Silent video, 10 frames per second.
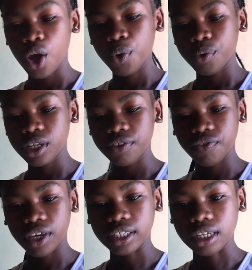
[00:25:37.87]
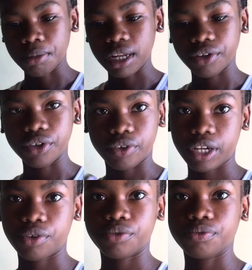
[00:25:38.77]
we need to forget about Ballard right
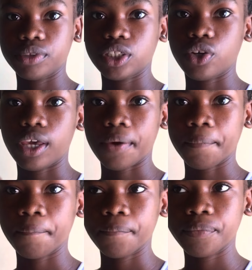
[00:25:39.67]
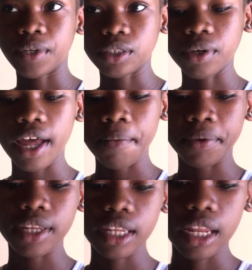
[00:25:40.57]
now. So yeah, that's what happened.